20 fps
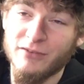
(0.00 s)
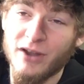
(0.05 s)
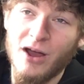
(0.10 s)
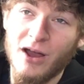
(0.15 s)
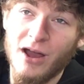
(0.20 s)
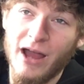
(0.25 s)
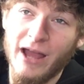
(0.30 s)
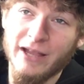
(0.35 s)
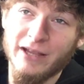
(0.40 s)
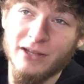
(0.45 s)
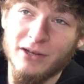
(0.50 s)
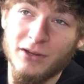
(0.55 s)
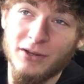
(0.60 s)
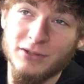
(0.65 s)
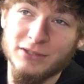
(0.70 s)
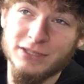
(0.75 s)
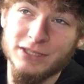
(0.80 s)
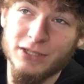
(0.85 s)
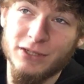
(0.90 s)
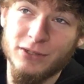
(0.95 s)
I can
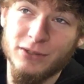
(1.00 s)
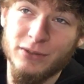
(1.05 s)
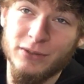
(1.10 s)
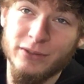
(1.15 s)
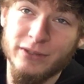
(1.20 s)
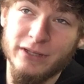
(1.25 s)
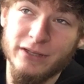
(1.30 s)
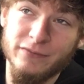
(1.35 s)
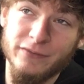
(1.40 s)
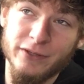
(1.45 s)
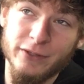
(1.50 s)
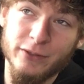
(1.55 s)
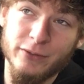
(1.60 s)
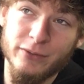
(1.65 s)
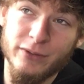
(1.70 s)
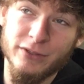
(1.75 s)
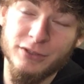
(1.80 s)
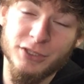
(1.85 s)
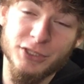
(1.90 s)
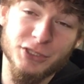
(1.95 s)
also give
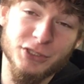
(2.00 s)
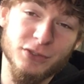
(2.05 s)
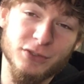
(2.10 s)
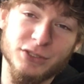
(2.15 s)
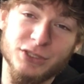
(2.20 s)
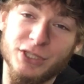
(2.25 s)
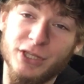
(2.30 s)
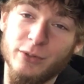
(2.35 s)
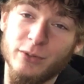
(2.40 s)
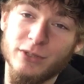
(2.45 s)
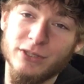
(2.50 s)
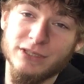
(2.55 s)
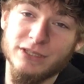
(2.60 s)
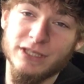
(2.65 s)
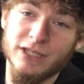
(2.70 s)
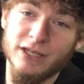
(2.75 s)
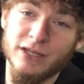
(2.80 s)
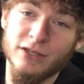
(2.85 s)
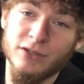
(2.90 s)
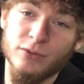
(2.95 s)
you additional skewers
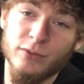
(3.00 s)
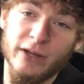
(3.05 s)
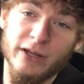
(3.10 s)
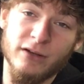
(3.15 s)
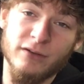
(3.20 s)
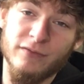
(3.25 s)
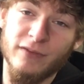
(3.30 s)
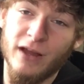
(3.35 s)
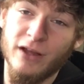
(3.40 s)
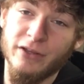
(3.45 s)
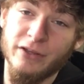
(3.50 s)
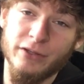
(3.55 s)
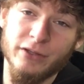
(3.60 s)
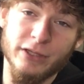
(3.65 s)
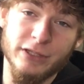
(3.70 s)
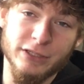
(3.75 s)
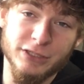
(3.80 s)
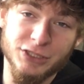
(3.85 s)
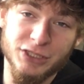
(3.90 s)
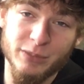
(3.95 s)
and greater value
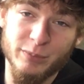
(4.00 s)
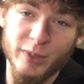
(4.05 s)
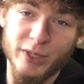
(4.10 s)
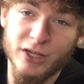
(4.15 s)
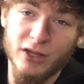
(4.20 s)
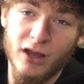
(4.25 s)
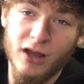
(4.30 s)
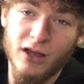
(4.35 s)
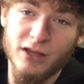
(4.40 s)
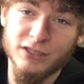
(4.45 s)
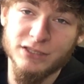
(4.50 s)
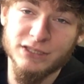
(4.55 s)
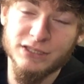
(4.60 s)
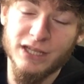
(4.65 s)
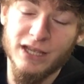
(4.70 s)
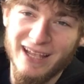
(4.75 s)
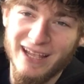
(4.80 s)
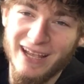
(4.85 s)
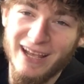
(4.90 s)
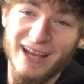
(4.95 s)
than the shipping cost.
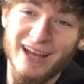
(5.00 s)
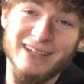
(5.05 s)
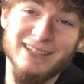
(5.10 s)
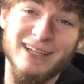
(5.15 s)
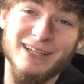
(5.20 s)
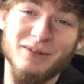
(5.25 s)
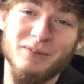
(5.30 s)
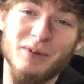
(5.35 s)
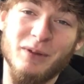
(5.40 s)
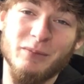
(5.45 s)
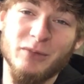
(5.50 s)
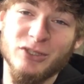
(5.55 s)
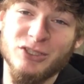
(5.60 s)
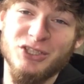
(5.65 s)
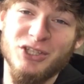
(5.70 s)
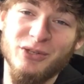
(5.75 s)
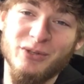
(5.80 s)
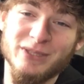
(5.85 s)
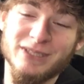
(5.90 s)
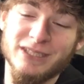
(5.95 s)
Addendum number
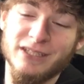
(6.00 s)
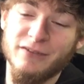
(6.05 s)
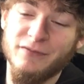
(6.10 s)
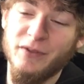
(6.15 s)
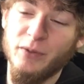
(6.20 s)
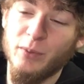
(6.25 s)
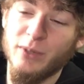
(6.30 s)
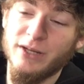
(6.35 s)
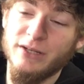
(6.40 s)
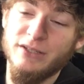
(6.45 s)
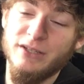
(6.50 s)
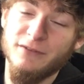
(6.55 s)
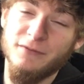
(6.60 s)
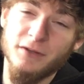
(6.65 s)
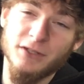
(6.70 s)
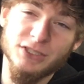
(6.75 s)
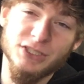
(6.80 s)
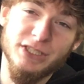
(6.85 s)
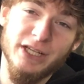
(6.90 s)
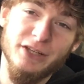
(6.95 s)
2 is that if you want a
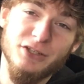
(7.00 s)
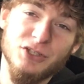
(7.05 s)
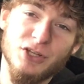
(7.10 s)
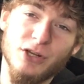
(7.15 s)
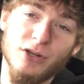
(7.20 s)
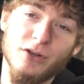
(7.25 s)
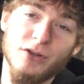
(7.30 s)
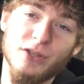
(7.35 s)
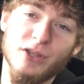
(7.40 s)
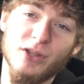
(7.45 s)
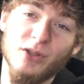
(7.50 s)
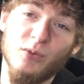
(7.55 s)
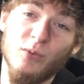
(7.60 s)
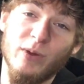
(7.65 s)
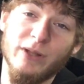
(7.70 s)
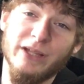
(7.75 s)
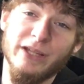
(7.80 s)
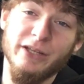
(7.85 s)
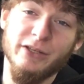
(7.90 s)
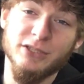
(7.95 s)
different steak turner than the
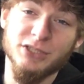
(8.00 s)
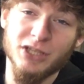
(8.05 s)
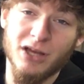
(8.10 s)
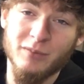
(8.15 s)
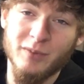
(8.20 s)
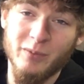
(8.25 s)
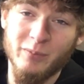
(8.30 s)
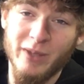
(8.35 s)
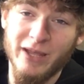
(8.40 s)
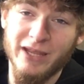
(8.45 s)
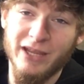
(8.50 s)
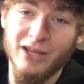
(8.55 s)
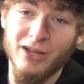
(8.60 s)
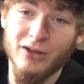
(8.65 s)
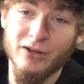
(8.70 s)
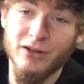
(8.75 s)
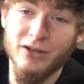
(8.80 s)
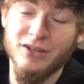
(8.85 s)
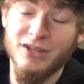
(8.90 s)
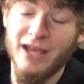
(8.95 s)
one that you saw me make
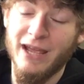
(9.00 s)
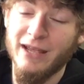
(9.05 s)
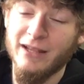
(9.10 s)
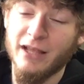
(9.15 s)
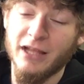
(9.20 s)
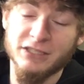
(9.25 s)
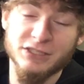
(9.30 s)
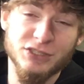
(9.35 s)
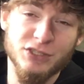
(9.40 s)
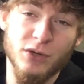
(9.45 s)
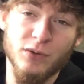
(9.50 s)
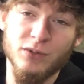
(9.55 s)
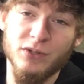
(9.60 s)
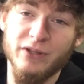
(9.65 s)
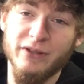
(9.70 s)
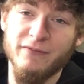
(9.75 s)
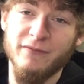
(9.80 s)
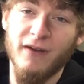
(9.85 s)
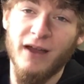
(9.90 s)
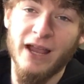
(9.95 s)
here today, that's
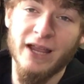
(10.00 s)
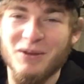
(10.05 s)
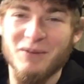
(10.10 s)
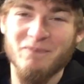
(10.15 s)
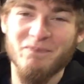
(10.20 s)
totally fine.